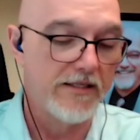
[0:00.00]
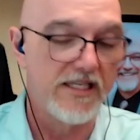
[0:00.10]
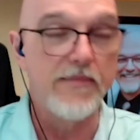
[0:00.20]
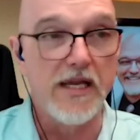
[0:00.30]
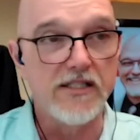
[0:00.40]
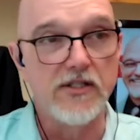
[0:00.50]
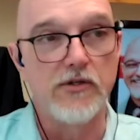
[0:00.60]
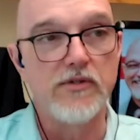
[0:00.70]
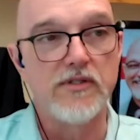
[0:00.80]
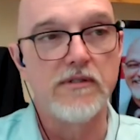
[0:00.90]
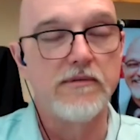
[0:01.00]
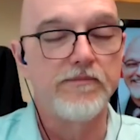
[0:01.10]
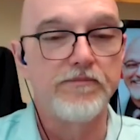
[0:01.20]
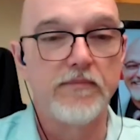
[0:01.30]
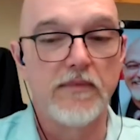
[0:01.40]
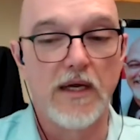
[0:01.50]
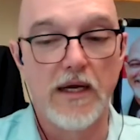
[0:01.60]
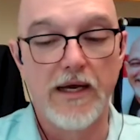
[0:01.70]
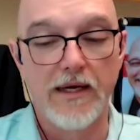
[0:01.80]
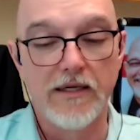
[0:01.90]
CBS News
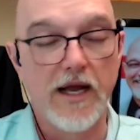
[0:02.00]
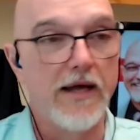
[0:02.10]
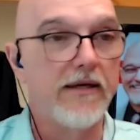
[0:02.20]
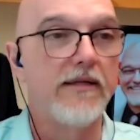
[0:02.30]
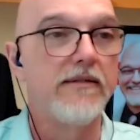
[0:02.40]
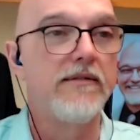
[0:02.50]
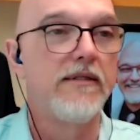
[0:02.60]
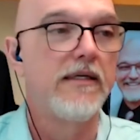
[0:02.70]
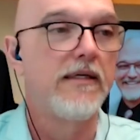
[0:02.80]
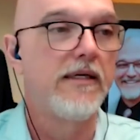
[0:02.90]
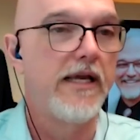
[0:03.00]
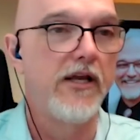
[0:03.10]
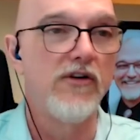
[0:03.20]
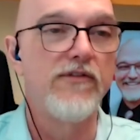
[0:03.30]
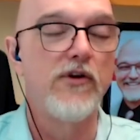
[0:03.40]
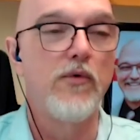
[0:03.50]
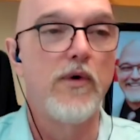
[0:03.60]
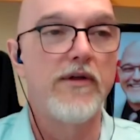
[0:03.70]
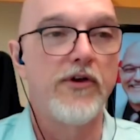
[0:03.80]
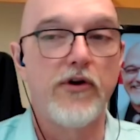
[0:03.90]
got an interview
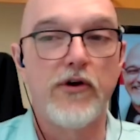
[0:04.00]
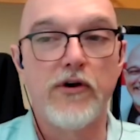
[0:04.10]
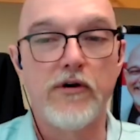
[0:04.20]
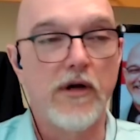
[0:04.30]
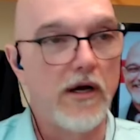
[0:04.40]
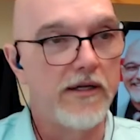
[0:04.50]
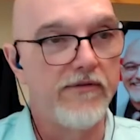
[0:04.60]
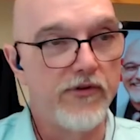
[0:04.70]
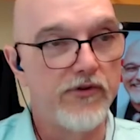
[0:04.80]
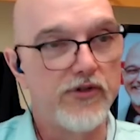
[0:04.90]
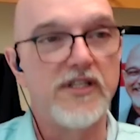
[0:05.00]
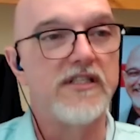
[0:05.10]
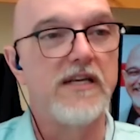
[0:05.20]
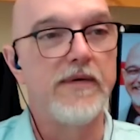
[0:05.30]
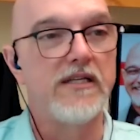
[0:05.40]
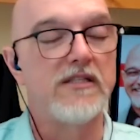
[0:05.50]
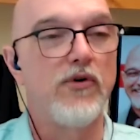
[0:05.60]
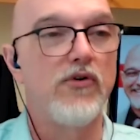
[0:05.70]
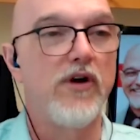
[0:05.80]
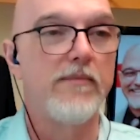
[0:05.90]
with her for their 60 Minutes
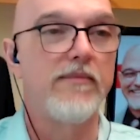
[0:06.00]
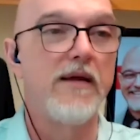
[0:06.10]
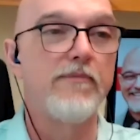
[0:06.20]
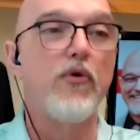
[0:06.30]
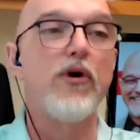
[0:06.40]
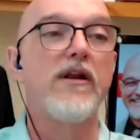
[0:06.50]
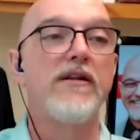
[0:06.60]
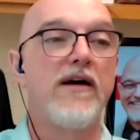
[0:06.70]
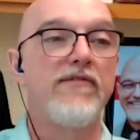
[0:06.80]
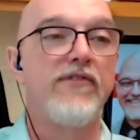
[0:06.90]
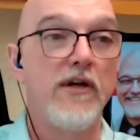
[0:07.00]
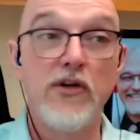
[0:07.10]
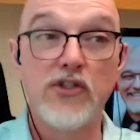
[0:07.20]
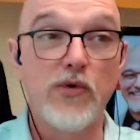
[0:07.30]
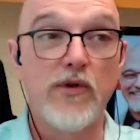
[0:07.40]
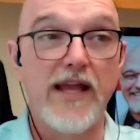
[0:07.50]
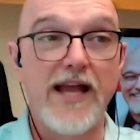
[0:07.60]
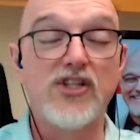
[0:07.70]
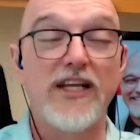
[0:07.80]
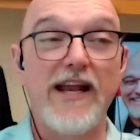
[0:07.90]
program, important enough to where
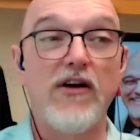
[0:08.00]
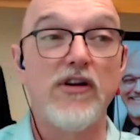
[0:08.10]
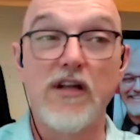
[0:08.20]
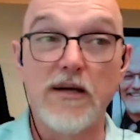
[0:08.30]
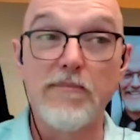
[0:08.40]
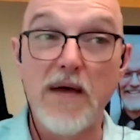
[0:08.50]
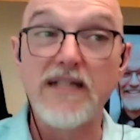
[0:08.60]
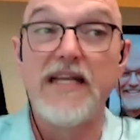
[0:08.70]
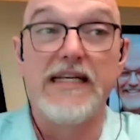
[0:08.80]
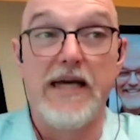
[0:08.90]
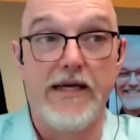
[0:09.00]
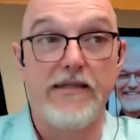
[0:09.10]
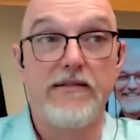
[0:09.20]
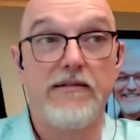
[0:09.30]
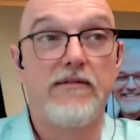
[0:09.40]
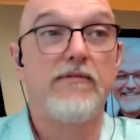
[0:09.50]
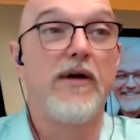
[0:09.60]
they actually aired it on a Monday night,